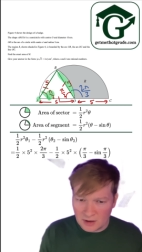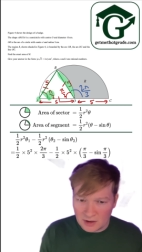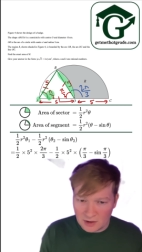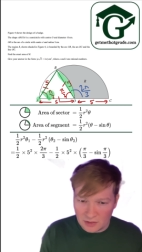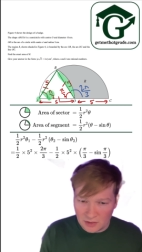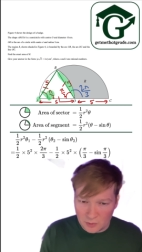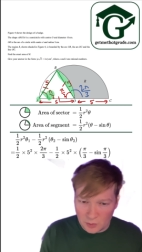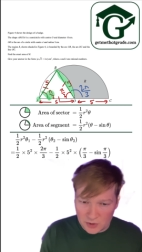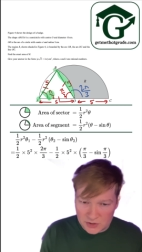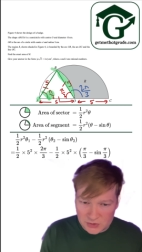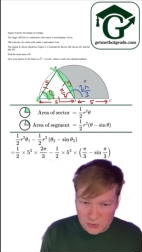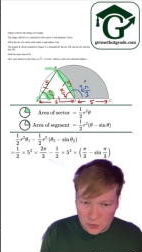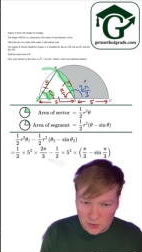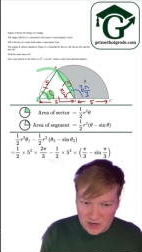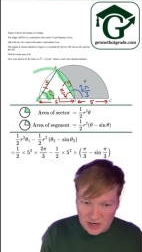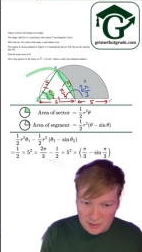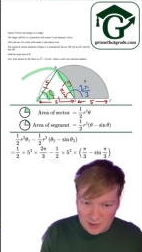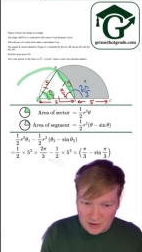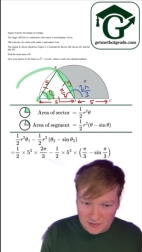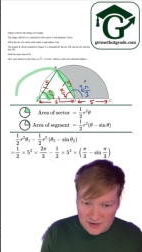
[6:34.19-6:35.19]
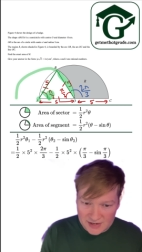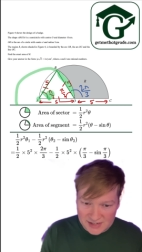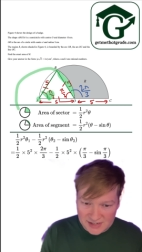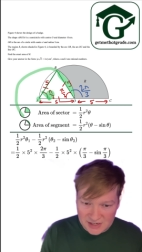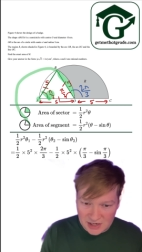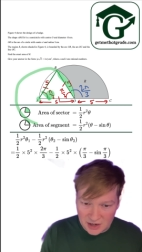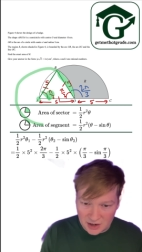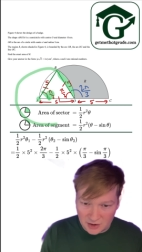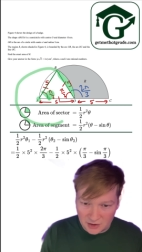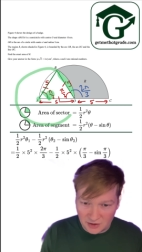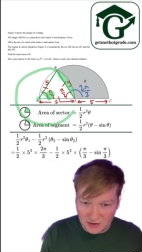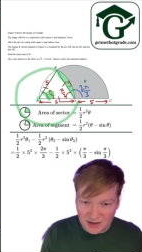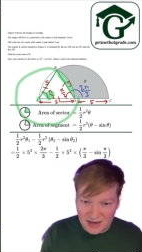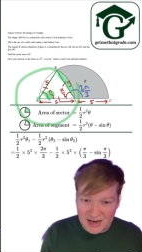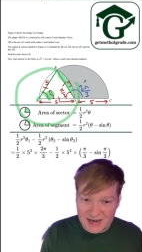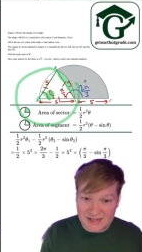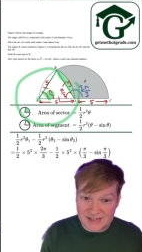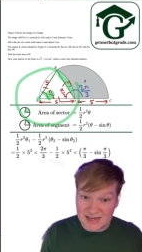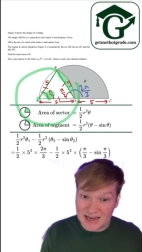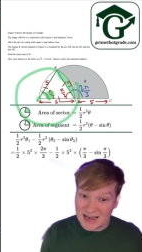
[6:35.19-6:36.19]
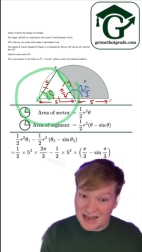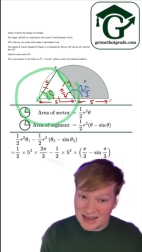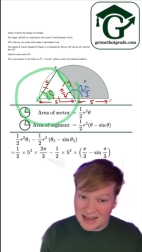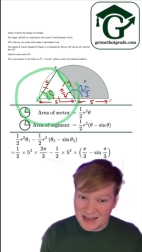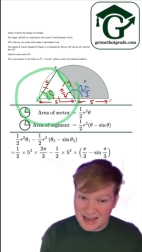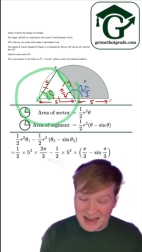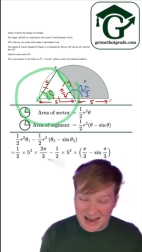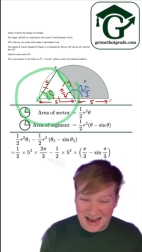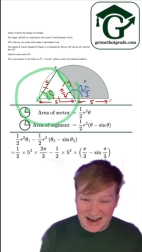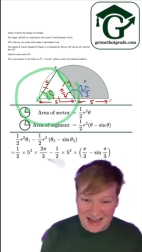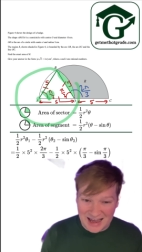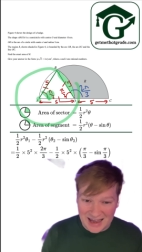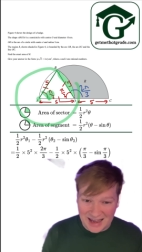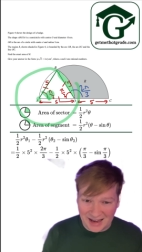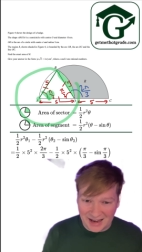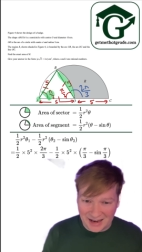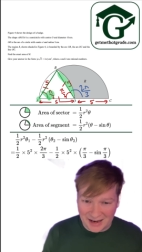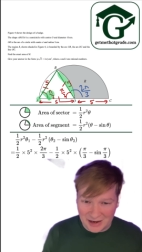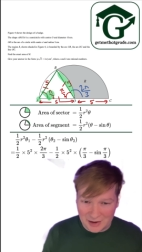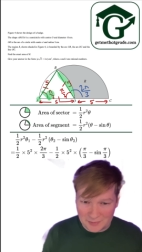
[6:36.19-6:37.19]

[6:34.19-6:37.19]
we're talking about this circle, is at A.